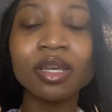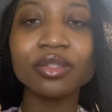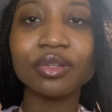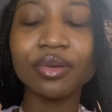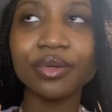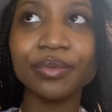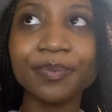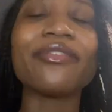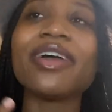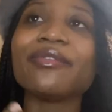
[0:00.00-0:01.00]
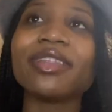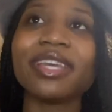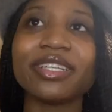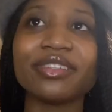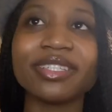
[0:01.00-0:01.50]
so I find it
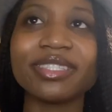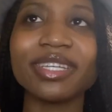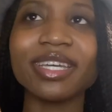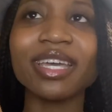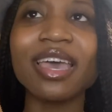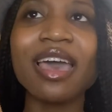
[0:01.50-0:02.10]
really interesting